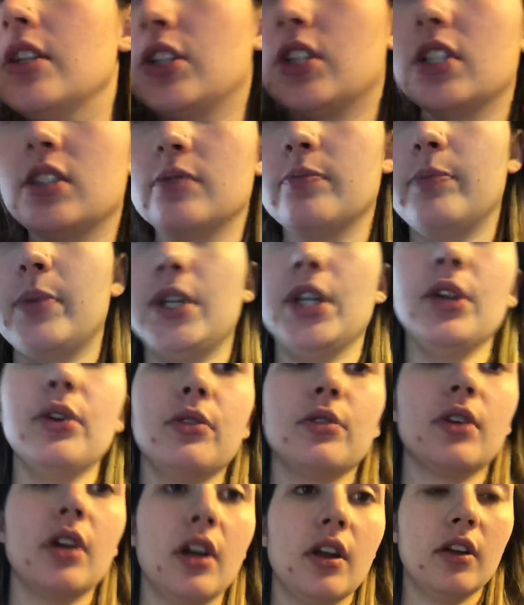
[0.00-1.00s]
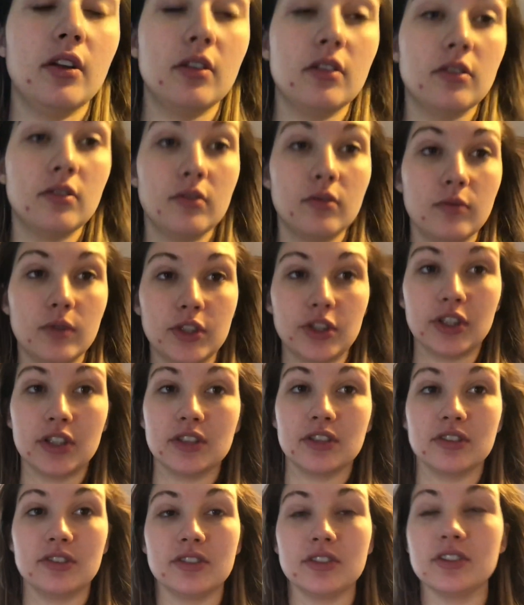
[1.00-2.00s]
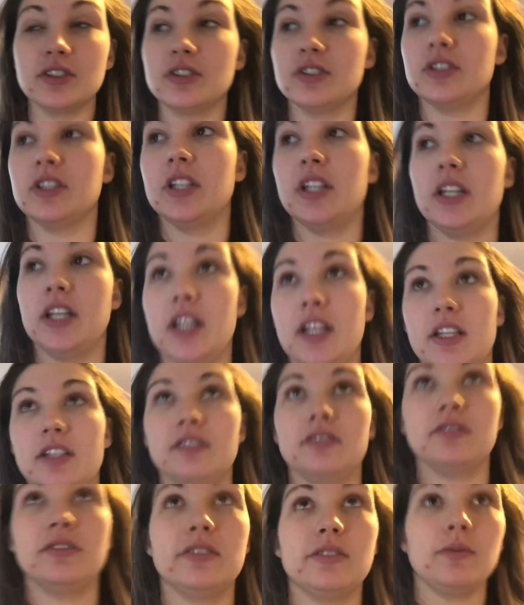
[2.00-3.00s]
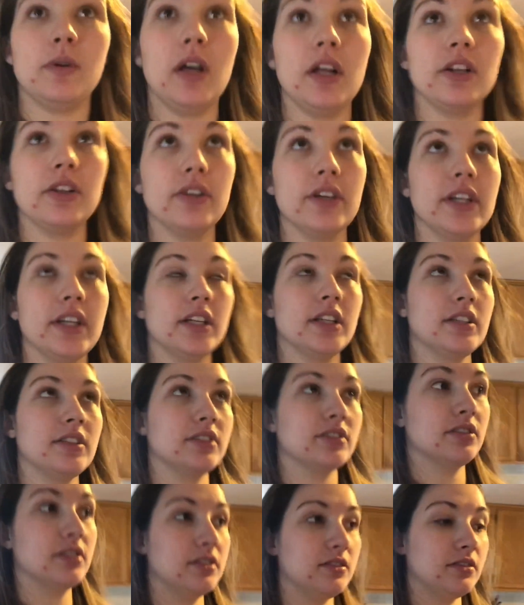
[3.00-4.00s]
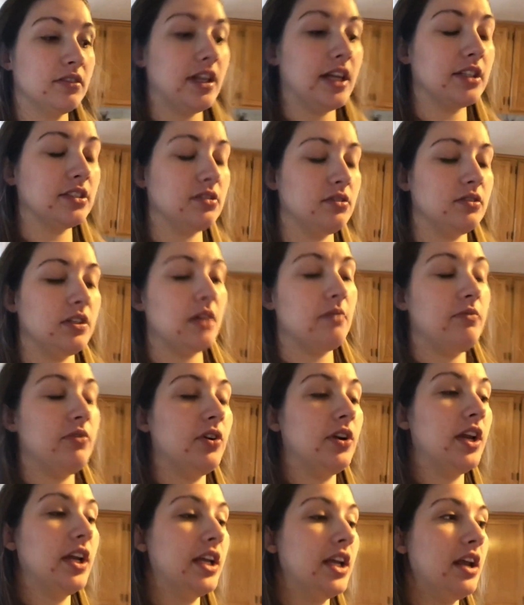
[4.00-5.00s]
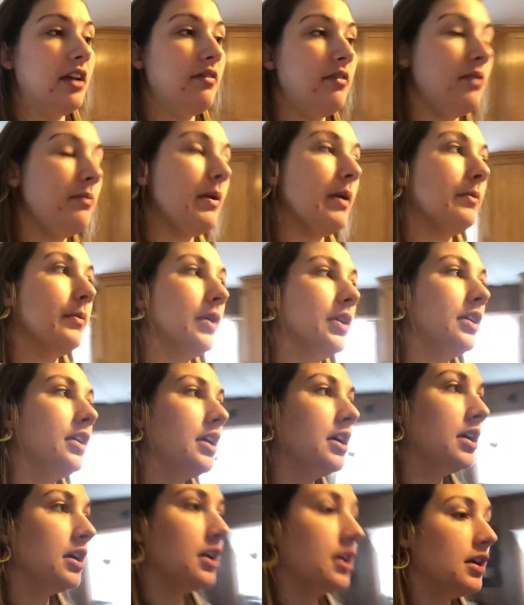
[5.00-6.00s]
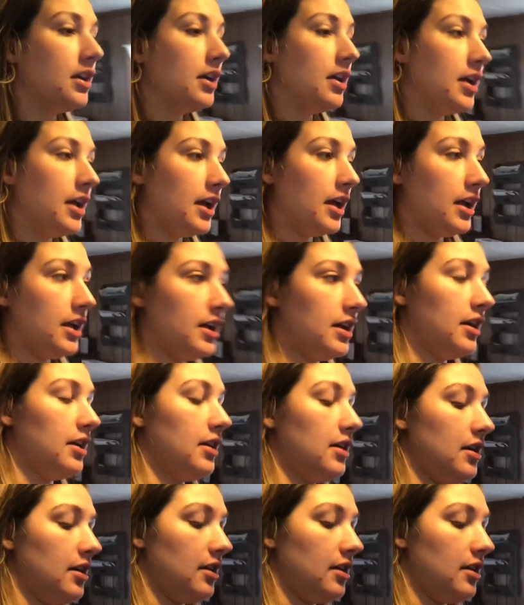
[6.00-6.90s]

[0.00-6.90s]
You can puke when you're under surgery and swallow it. There's an actual name for it. I can't remember. And